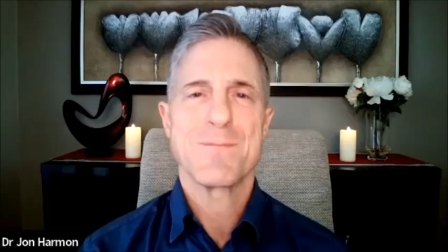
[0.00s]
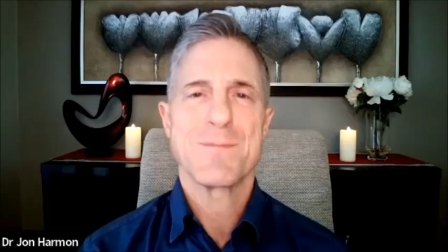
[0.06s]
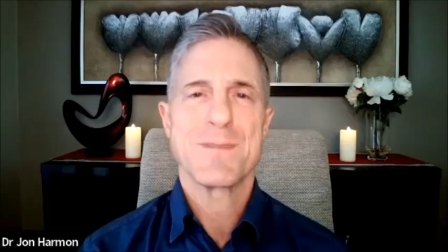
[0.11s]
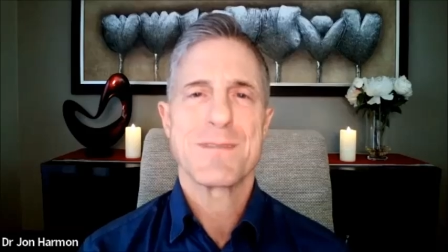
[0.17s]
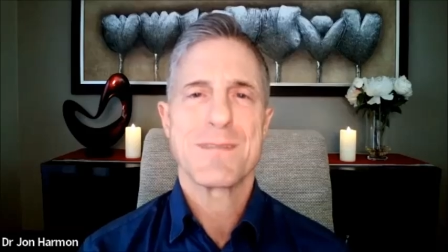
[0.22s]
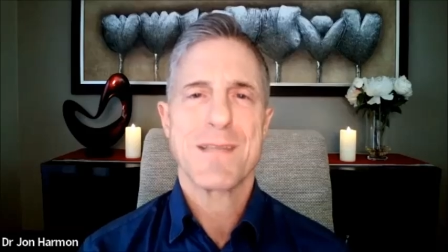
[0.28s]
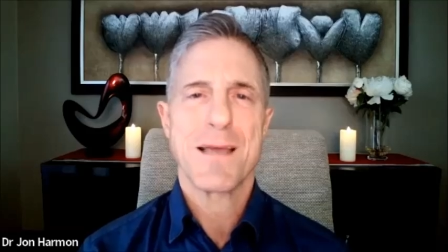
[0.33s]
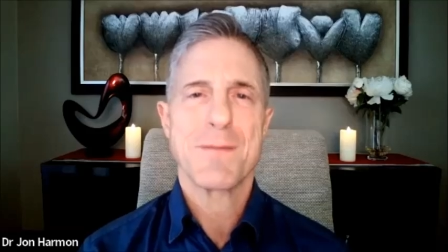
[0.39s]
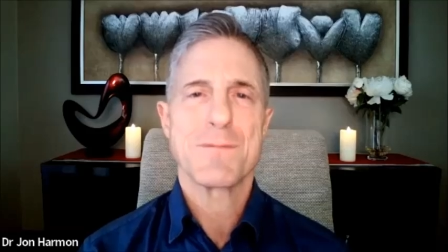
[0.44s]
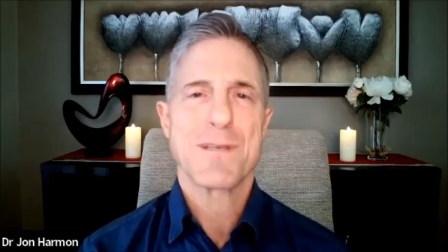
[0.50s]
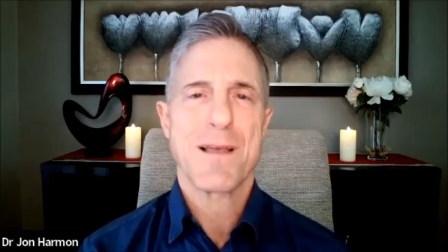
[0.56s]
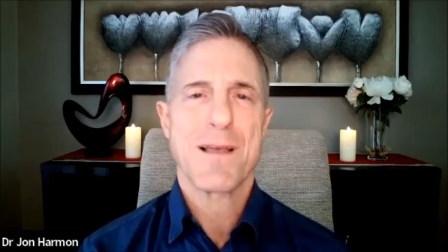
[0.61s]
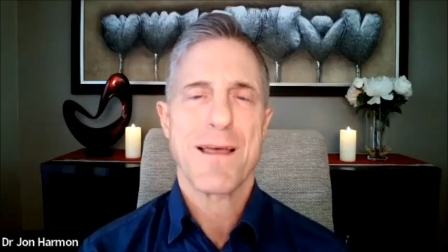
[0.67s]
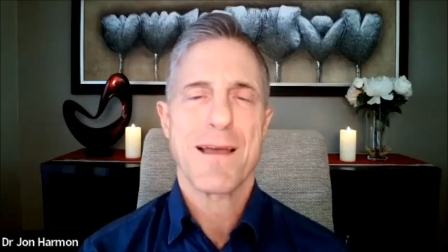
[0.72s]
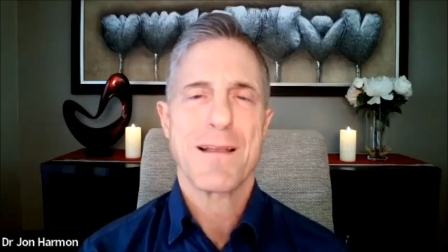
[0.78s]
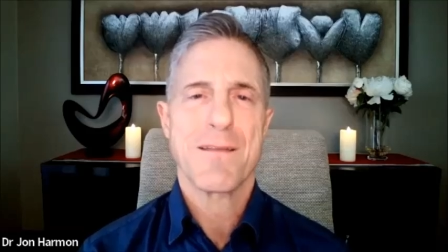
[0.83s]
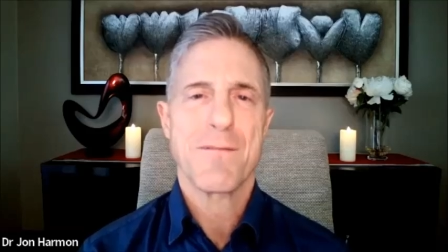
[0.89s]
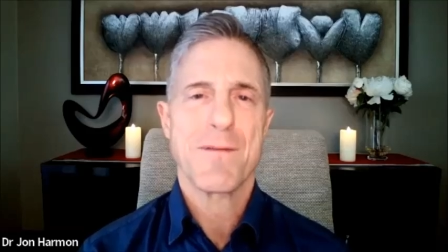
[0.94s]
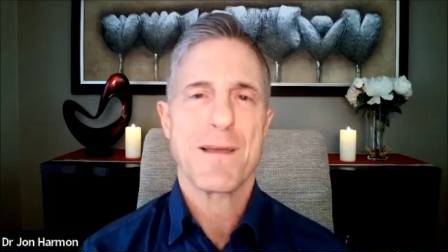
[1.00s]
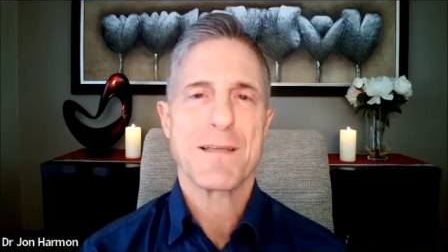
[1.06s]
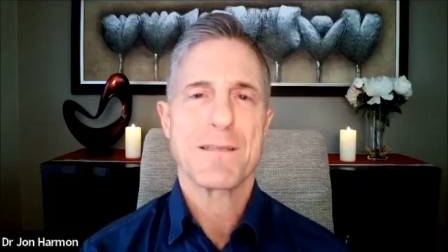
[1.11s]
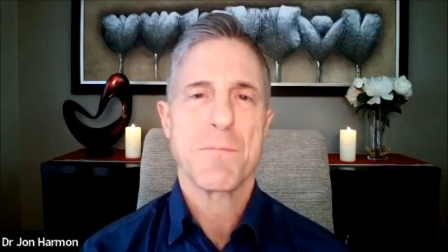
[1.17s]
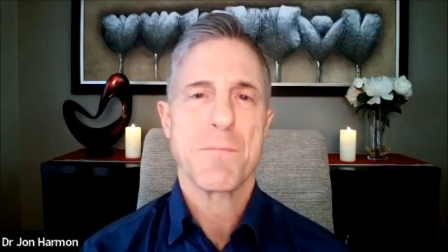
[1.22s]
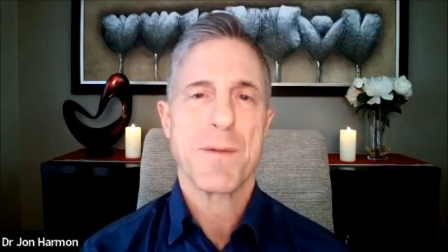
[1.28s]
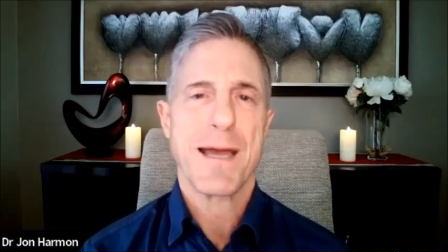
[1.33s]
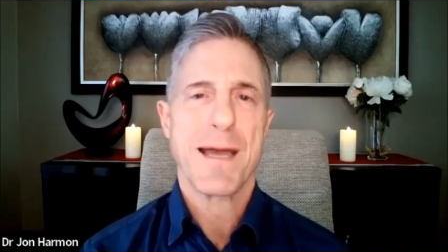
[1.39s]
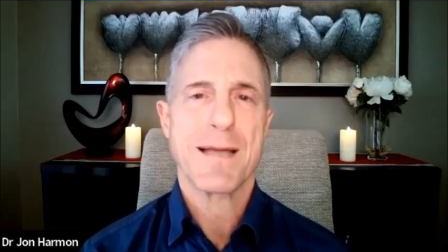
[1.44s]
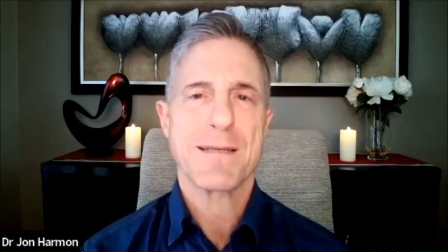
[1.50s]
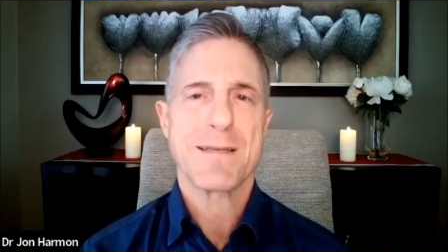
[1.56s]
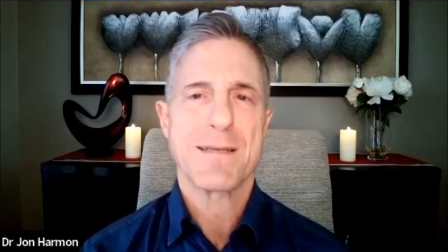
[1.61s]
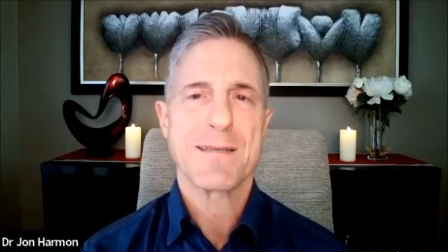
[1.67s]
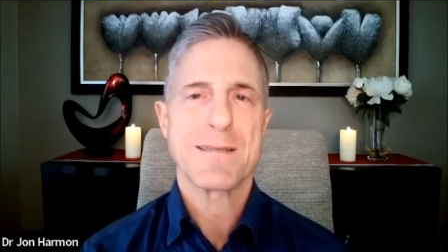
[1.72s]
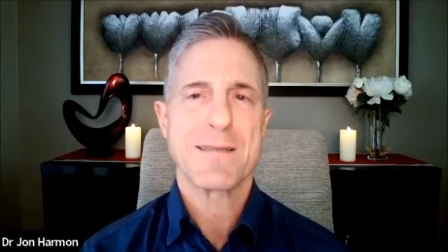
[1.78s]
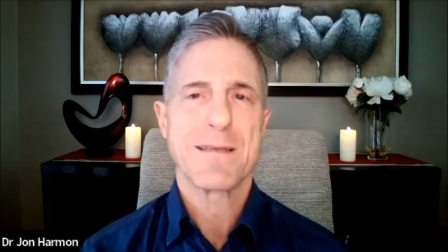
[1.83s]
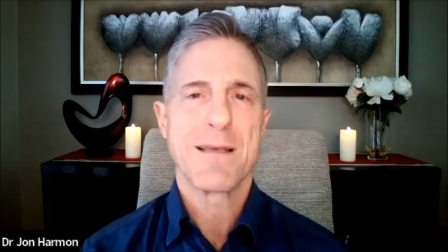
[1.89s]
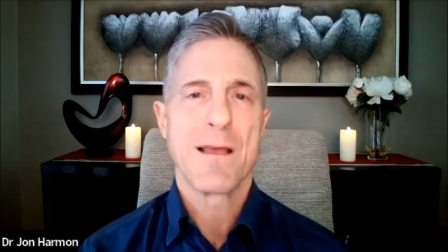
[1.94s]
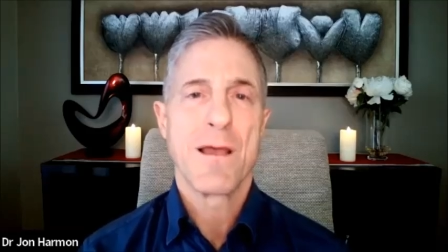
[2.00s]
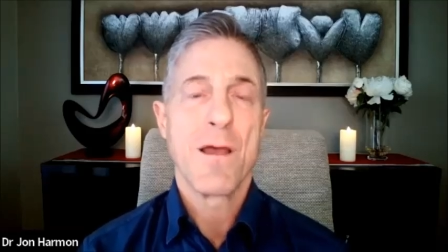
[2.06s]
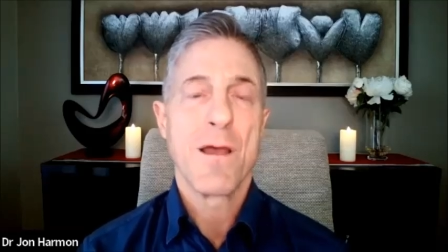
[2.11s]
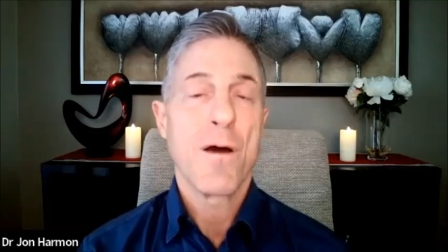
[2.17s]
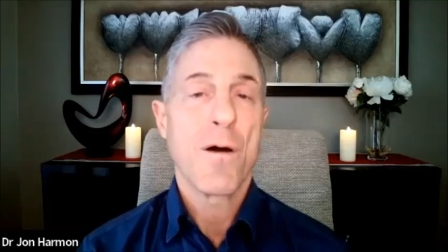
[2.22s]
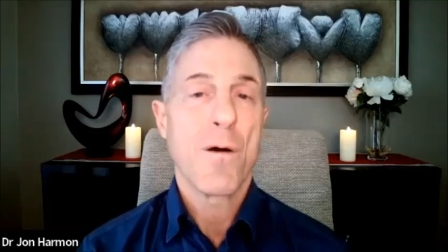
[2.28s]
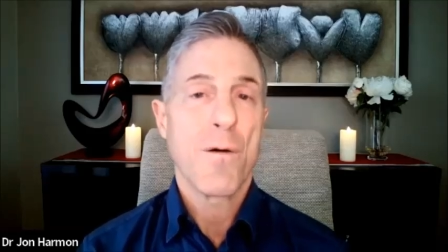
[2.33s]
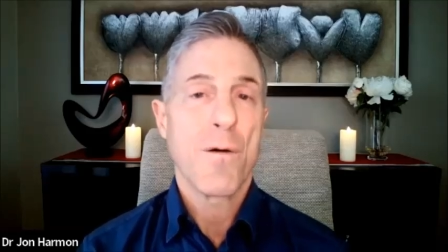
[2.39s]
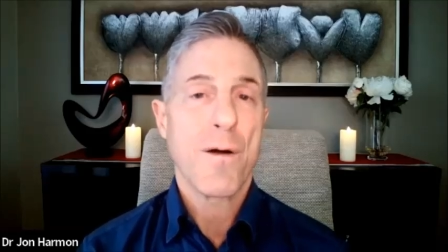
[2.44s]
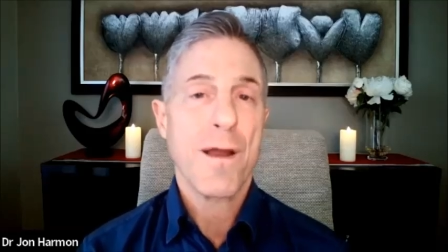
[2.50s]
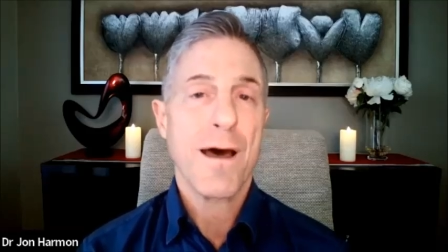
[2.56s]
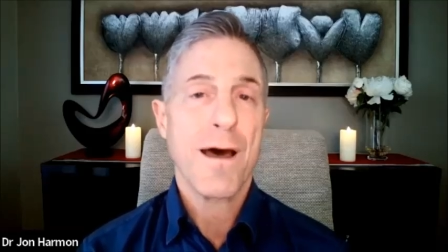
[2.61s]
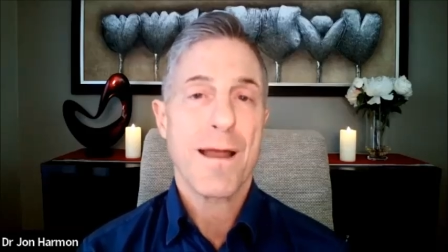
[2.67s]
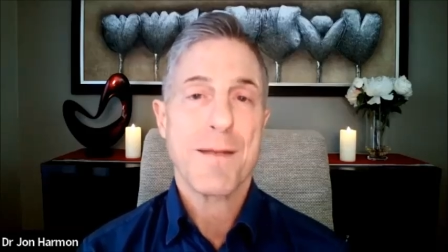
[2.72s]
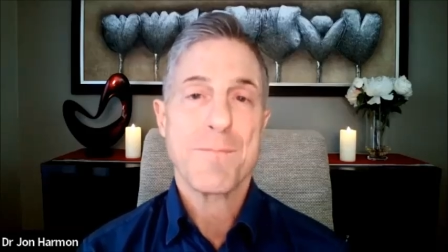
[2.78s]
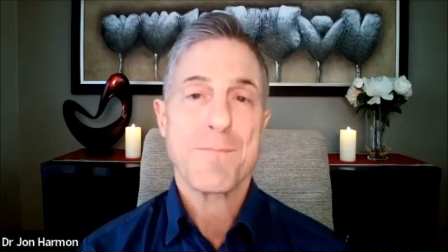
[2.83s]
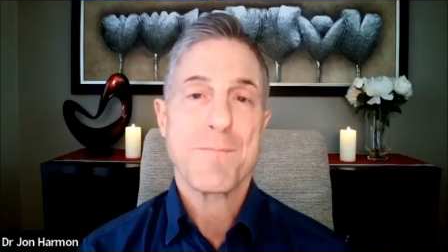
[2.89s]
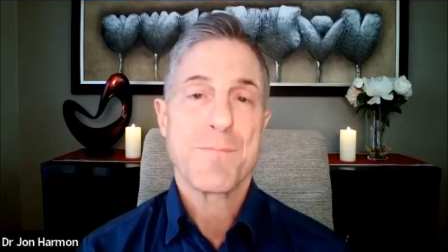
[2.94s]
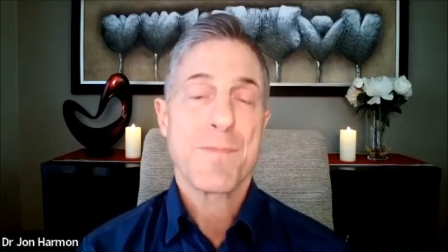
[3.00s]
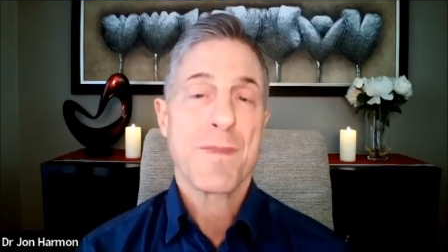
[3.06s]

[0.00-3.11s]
stem cell activation patches or not.